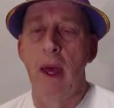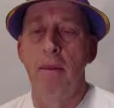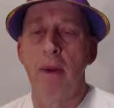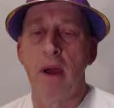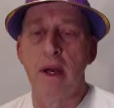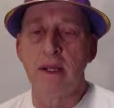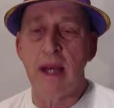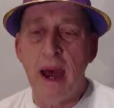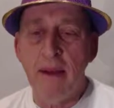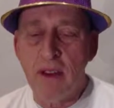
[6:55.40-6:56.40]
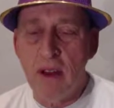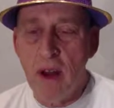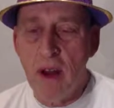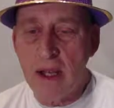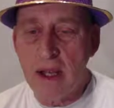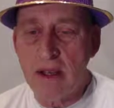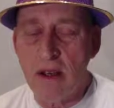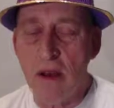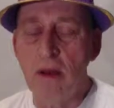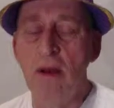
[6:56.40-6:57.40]
Because after knight
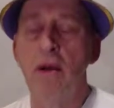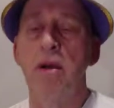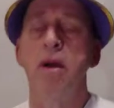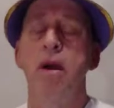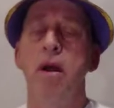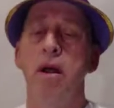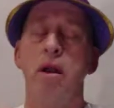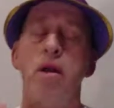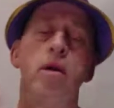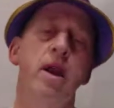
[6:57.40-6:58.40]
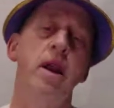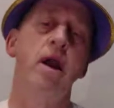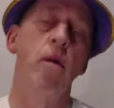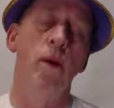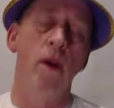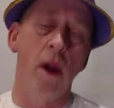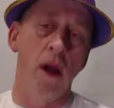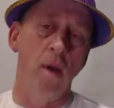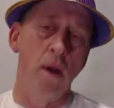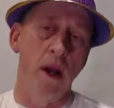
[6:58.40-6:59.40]
d2, looking like we're going
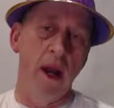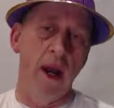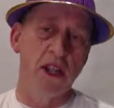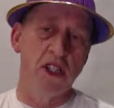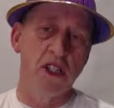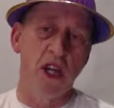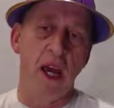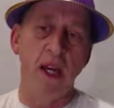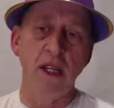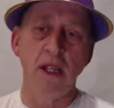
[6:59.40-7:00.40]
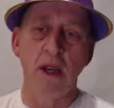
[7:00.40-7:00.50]
to win an exchange,